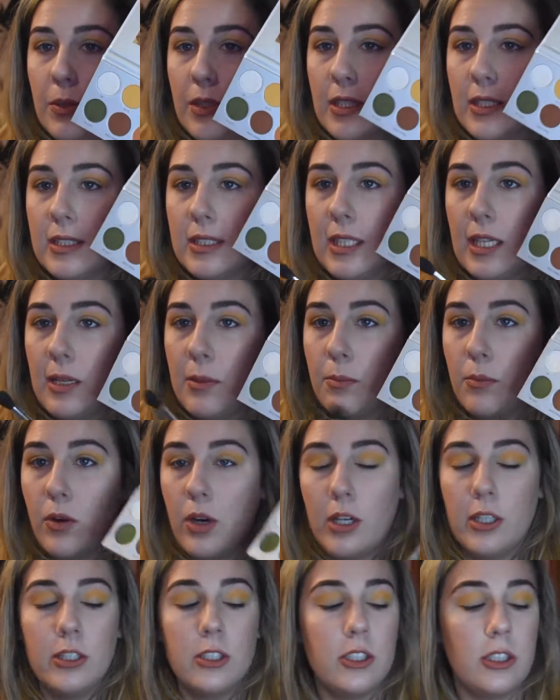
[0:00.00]
with the same
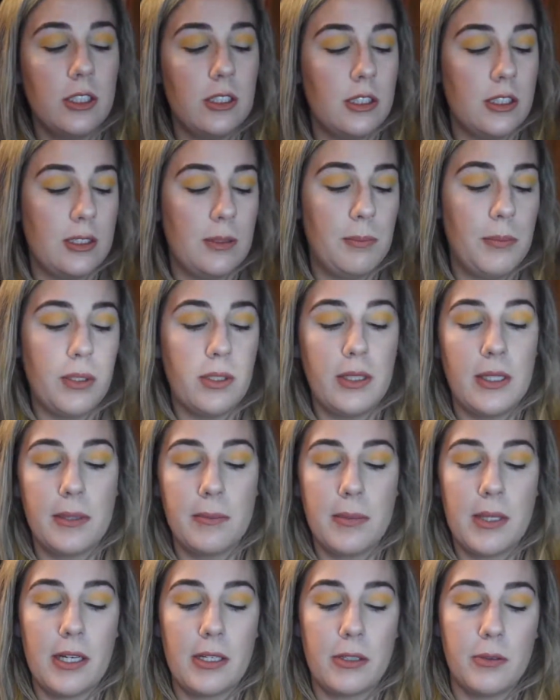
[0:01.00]
brush and just build
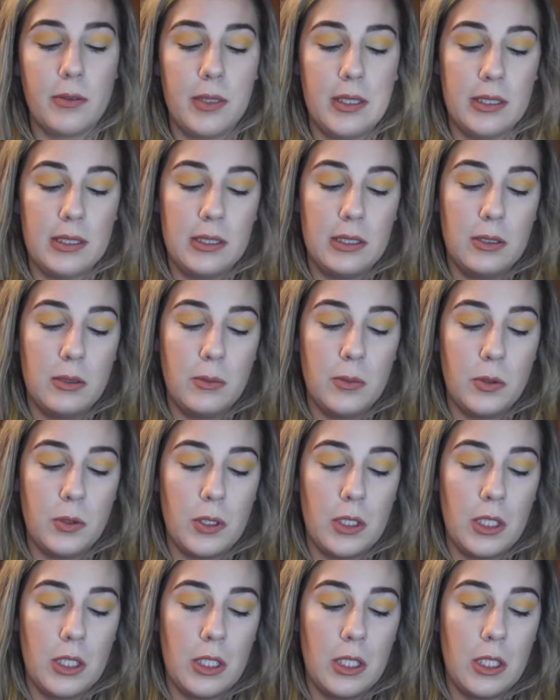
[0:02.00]
up that crease a little more.